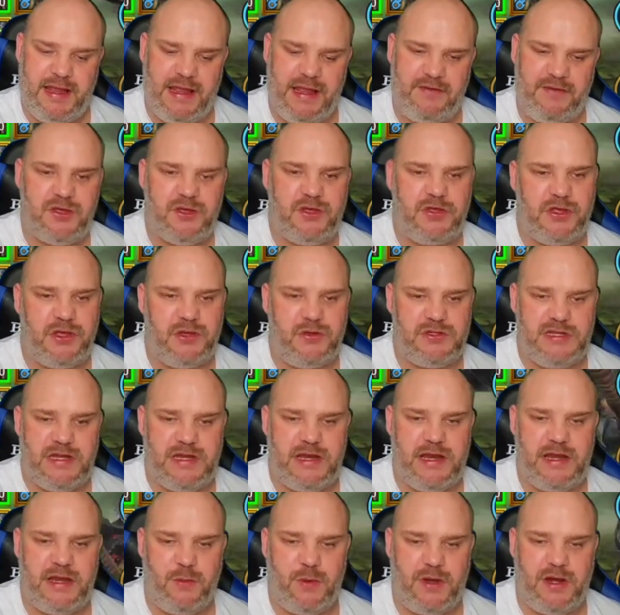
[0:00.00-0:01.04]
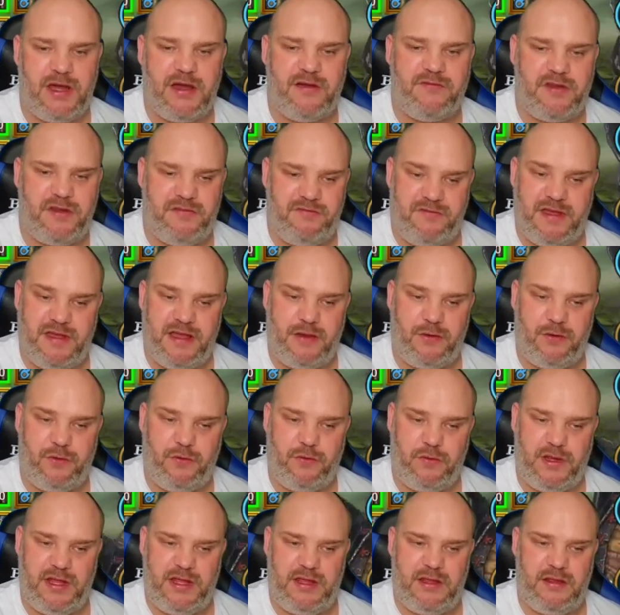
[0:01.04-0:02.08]
If you're using anyone other than
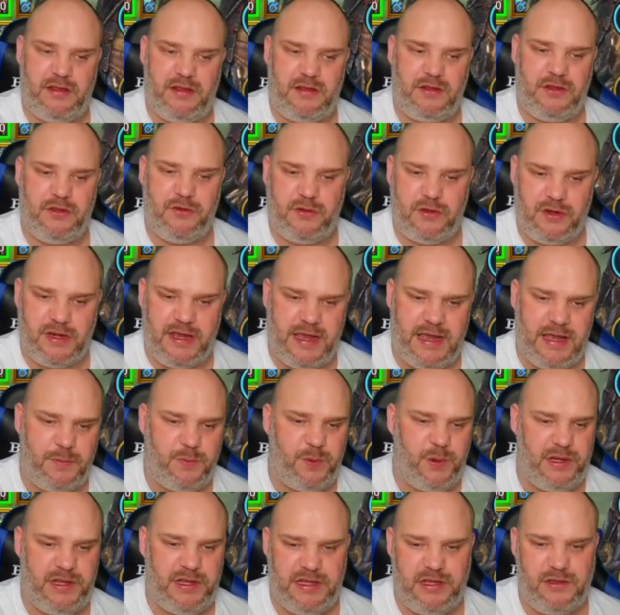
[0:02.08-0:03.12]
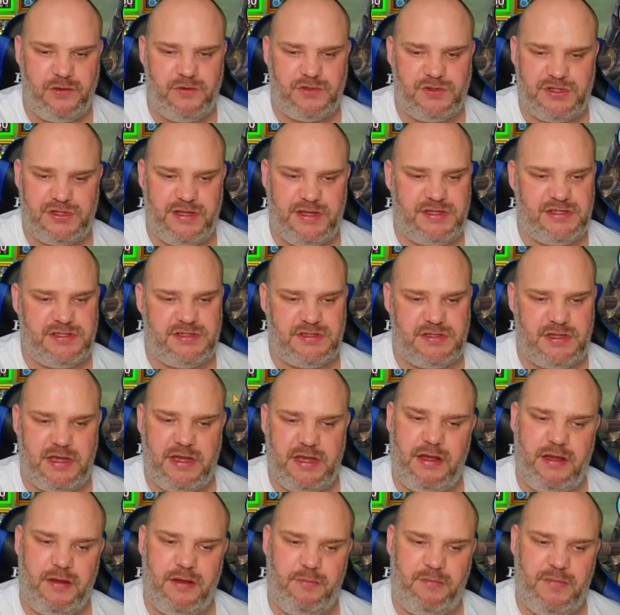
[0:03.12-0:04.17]
Valkyrie, you can happily use this
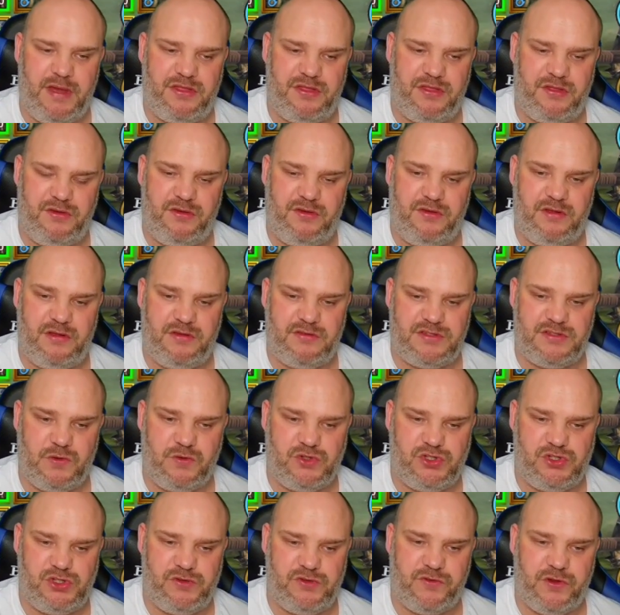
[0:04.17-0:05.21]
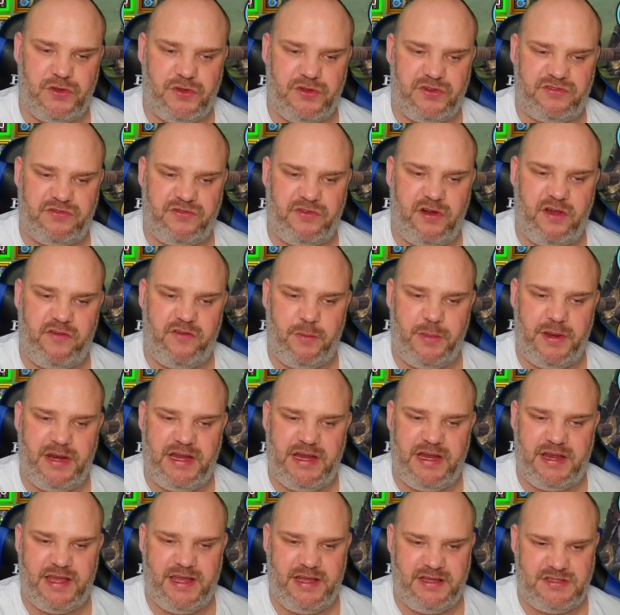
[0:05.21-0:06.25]
method as long as you've got the
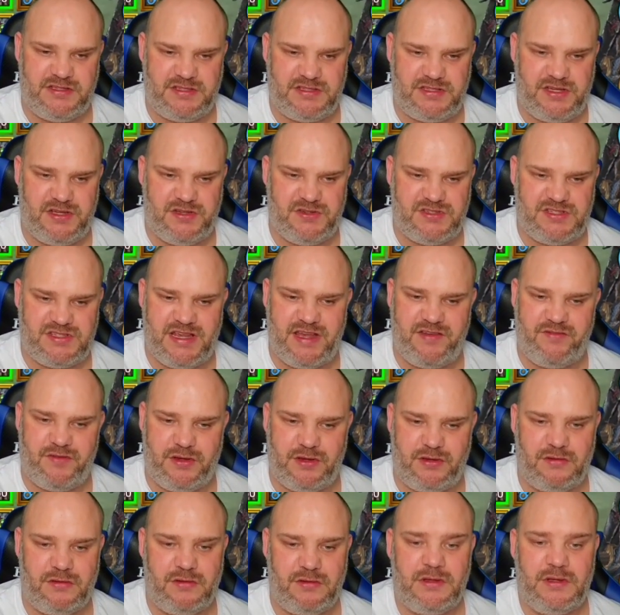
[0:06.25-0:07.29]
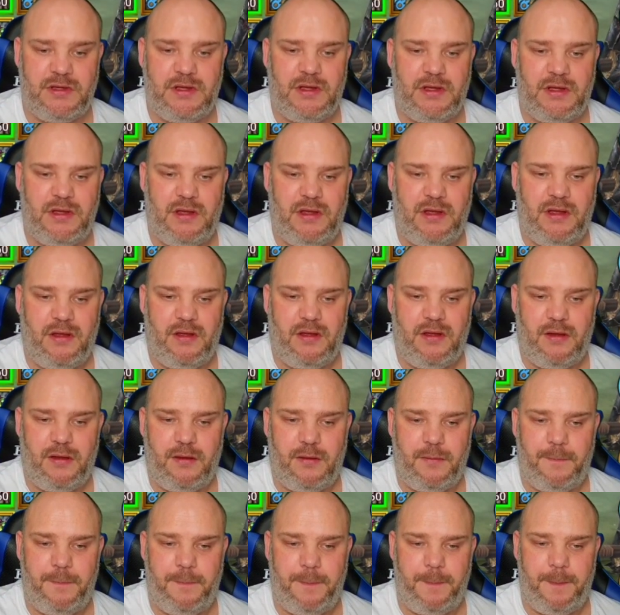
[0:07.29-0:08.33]
survivability to get to turn 7
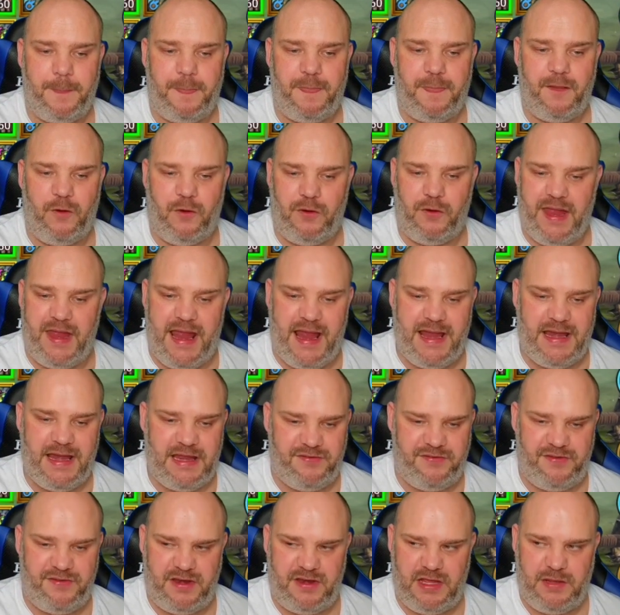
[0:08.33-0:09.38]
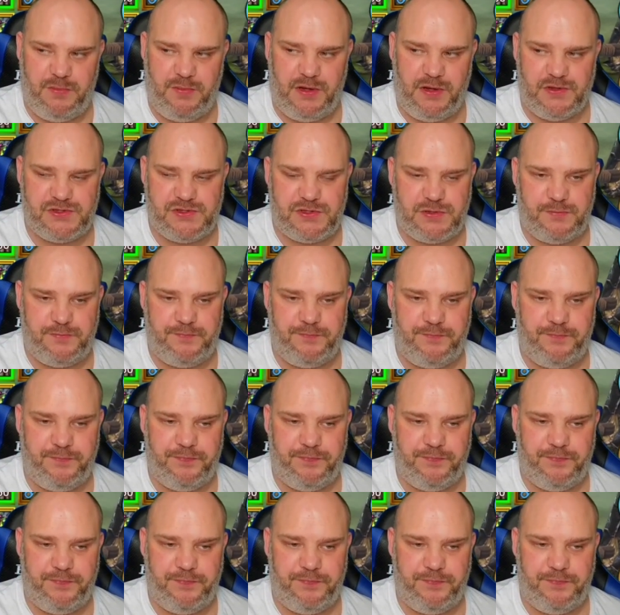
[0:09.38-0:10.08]
on any affinity boss.